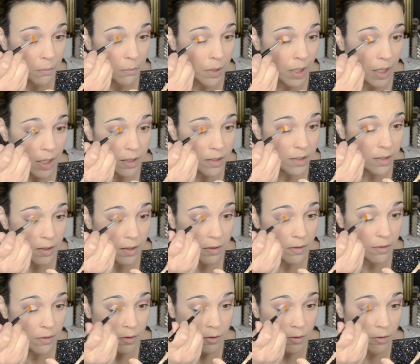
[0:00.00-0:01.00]
paint it
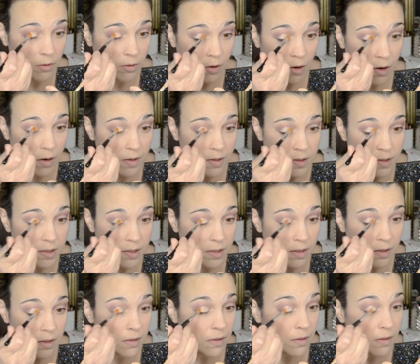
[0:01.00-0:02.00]
across
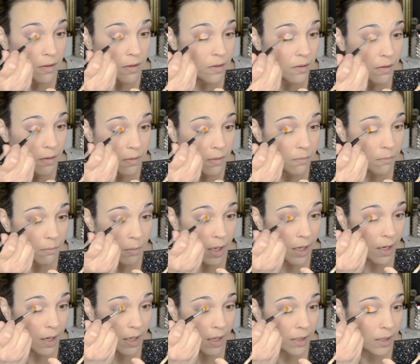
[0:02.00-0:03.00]
my
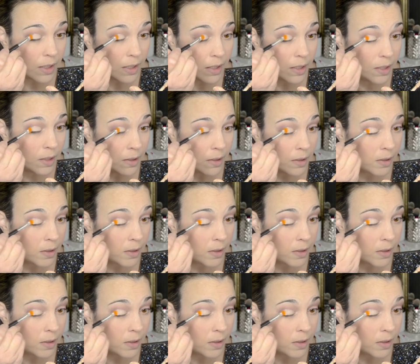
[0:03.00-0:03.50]
eyelid